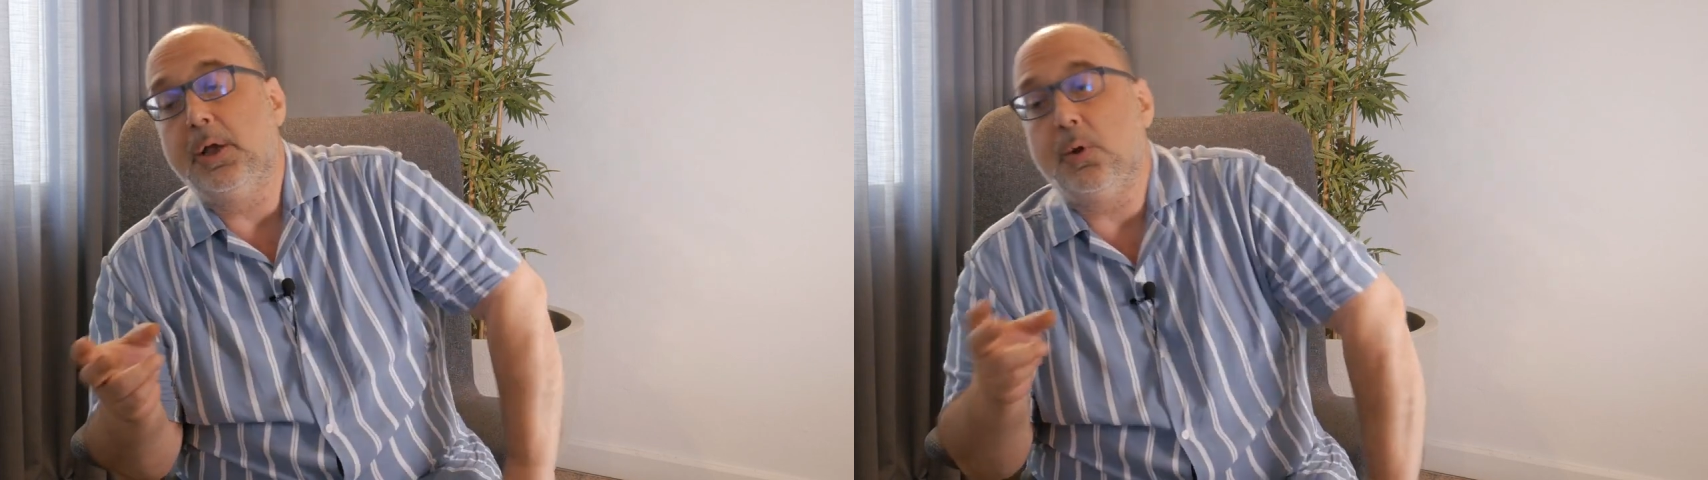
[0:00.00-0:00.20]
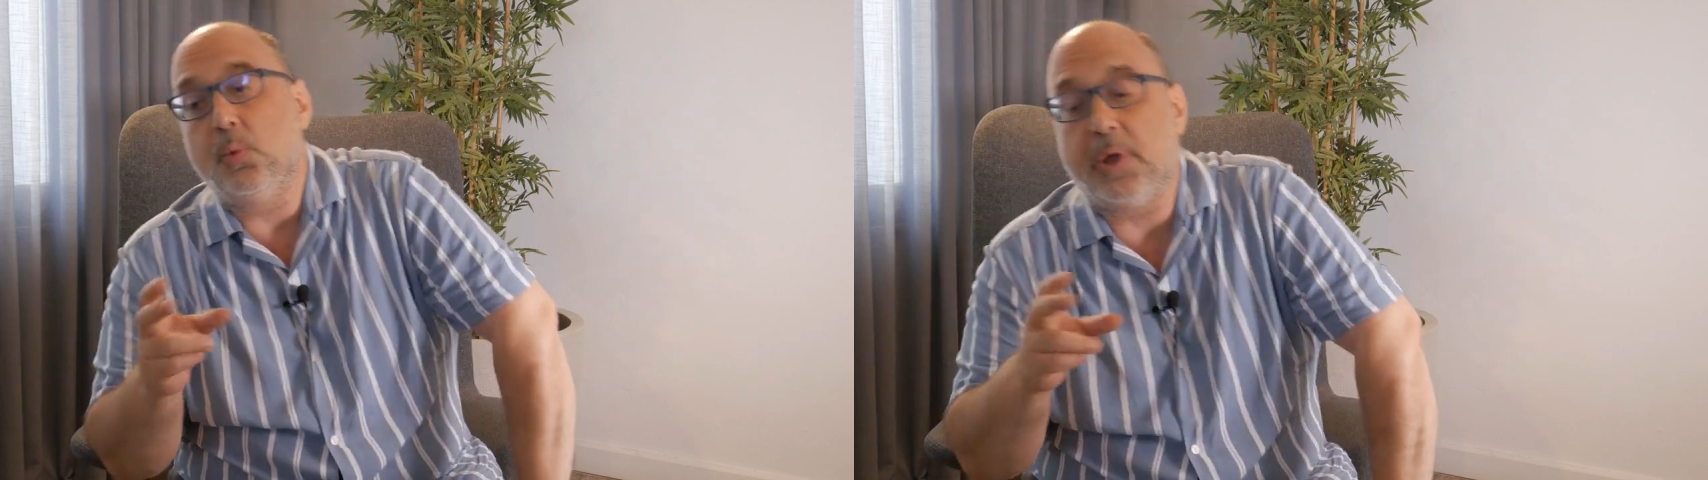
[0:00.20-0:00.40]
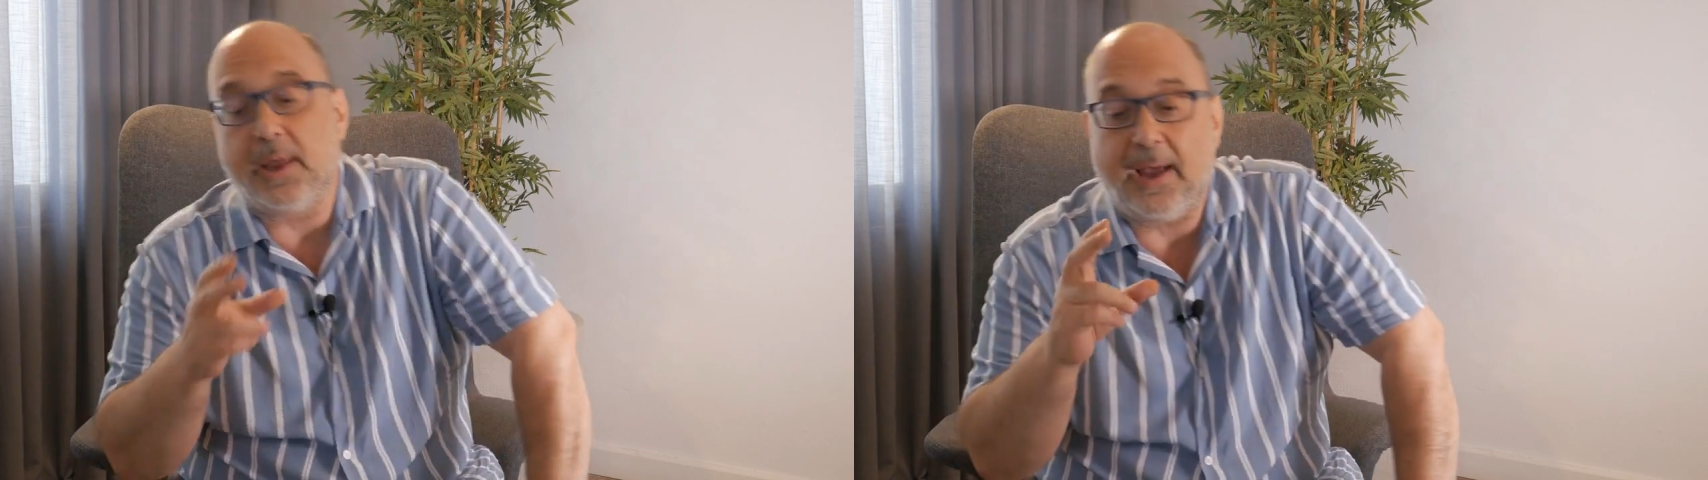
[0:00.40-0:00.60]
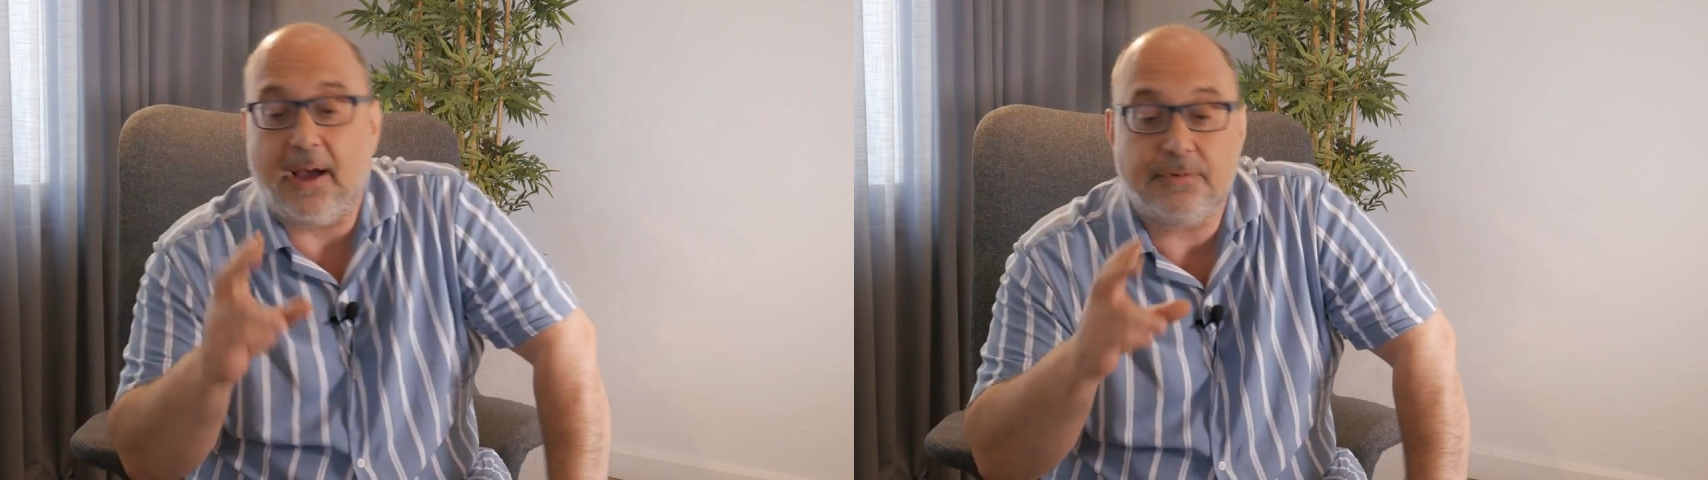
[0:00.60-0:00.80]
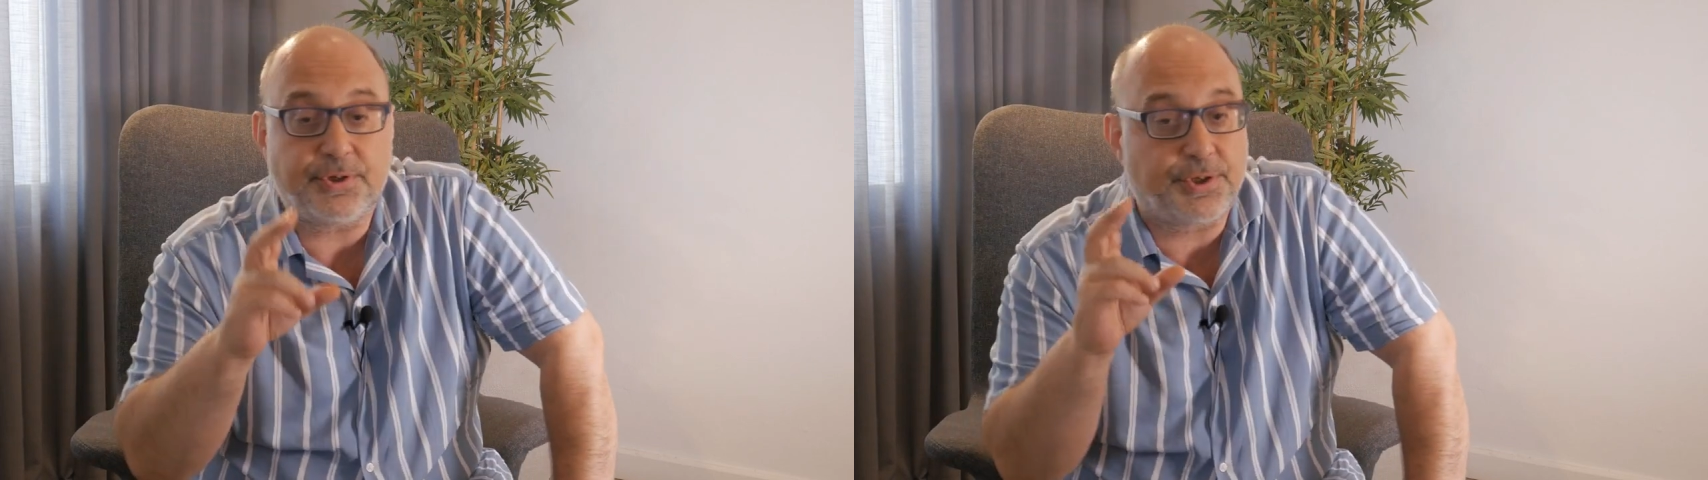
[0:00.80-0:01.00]
we can have
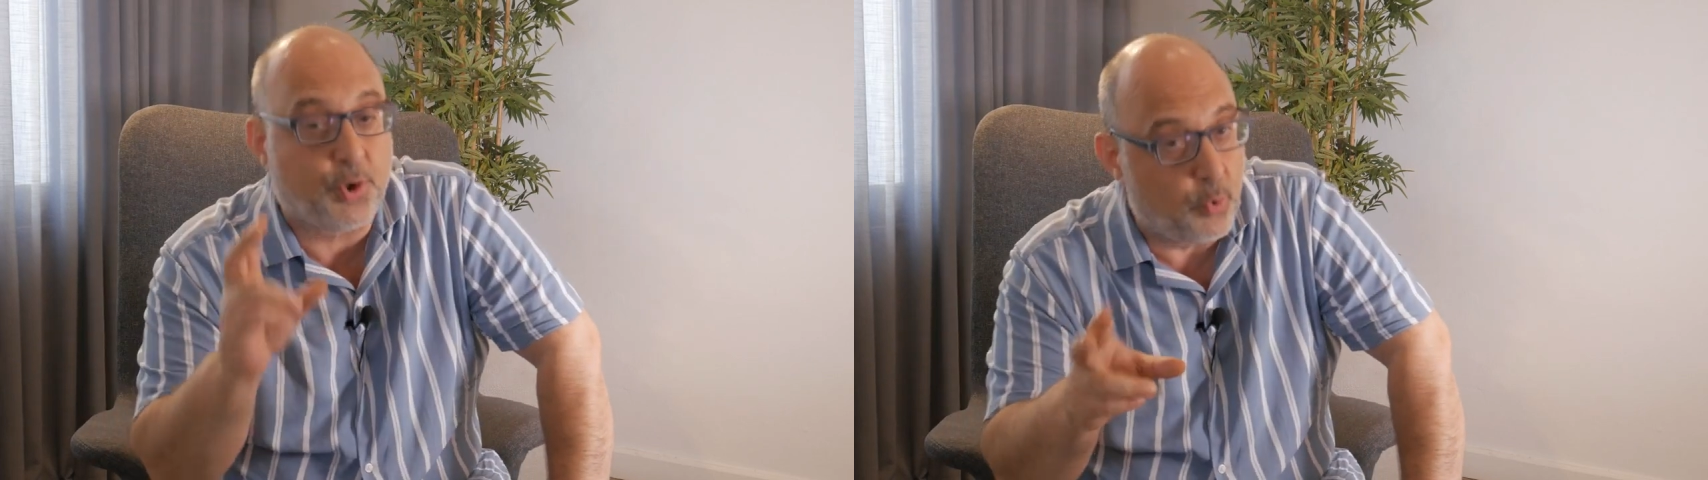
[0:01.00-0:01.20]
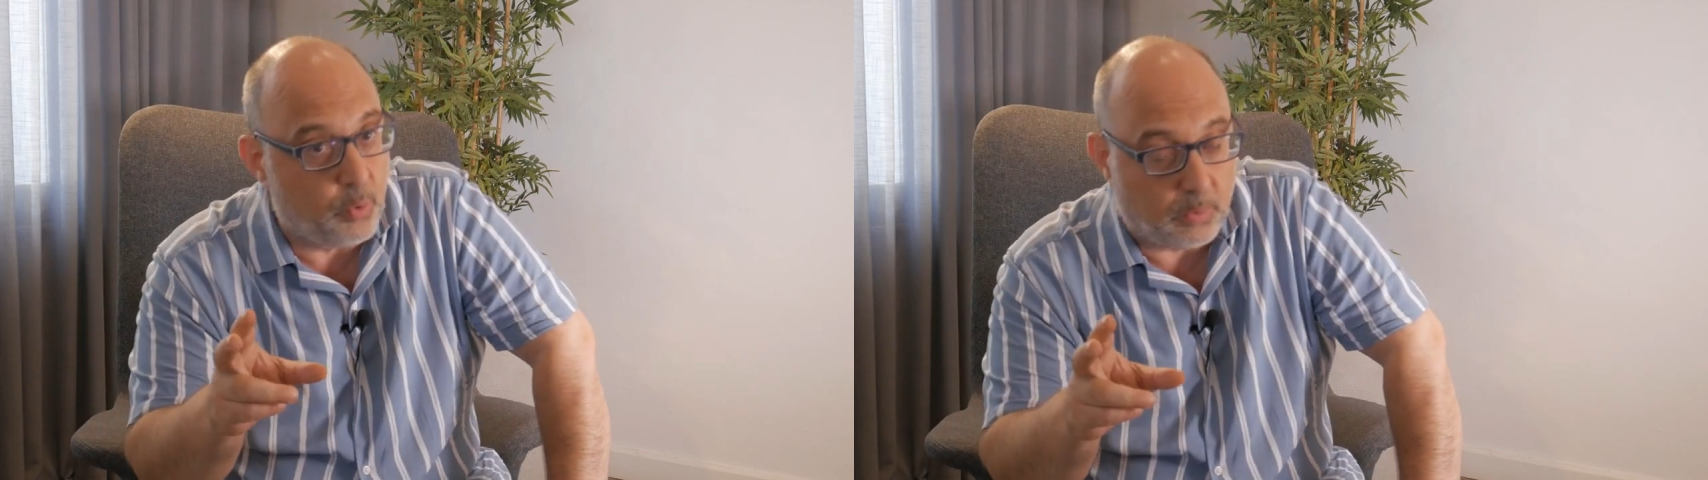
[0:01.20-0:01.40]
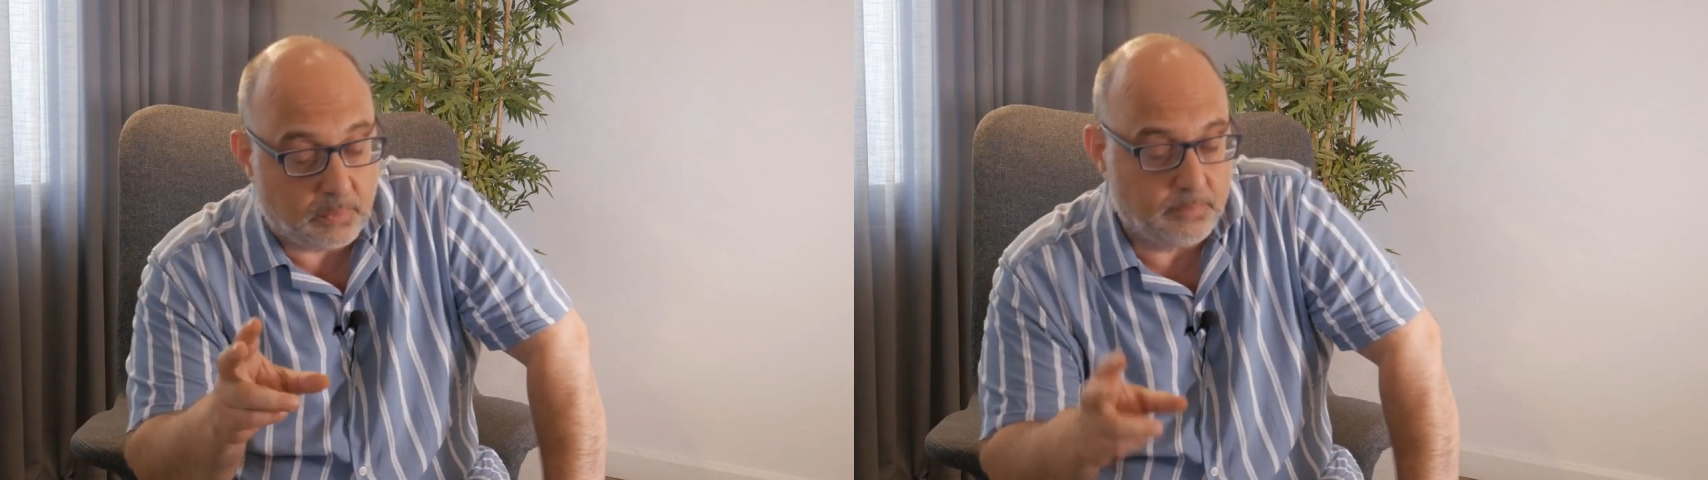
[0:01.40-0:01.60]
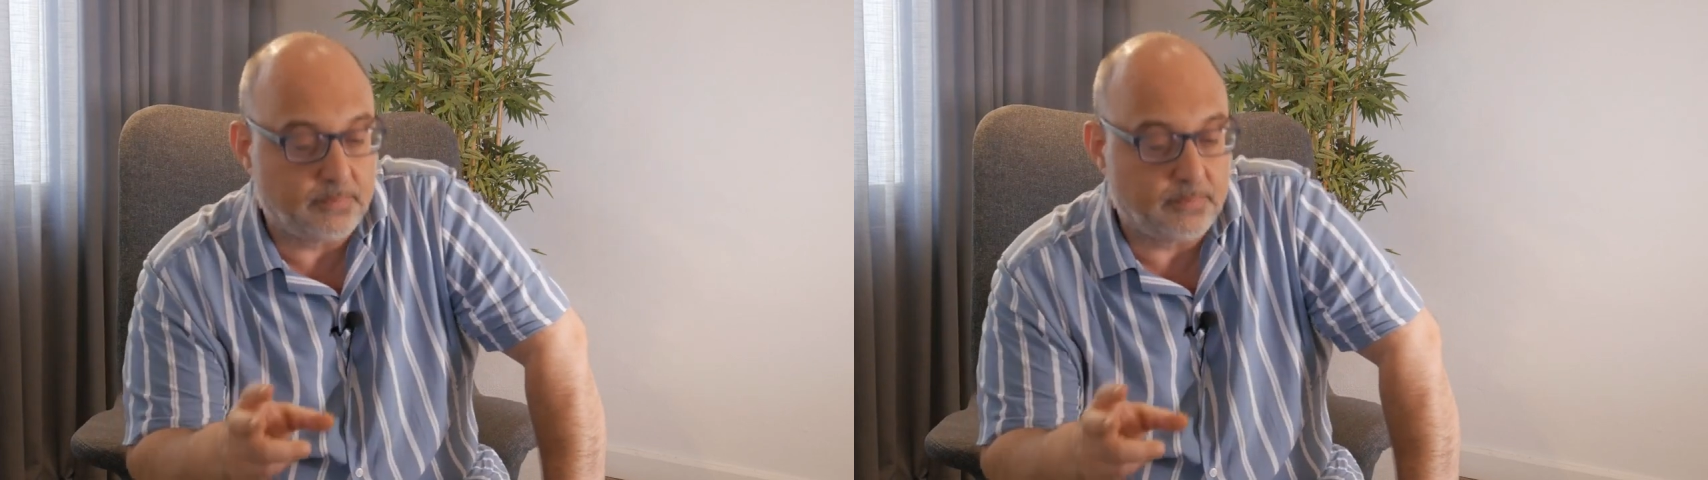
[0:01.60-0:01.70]
a school,